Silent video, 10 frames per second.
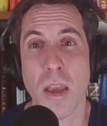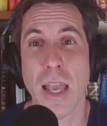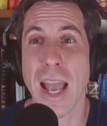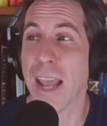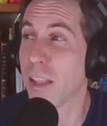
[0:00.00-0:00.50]

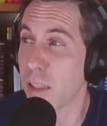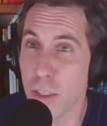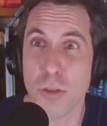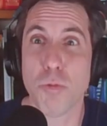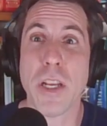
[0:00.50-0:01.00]
had
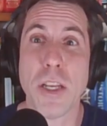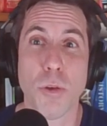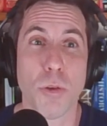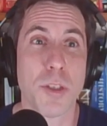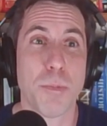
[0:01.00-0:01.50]
little
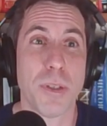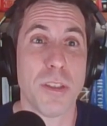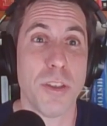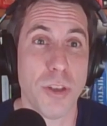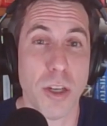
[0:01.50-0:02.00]
recourse but to
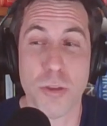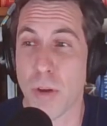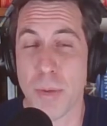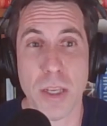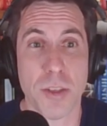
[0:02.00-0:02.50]
judge
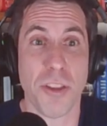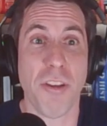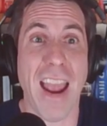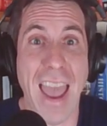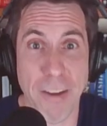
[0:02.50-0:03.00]
remedies on their
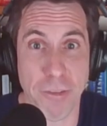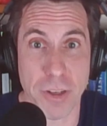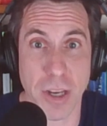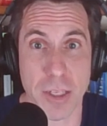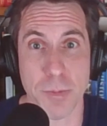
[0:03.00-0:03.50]

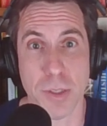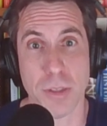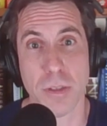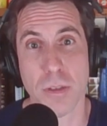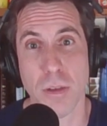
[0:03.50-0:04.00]
advertisements.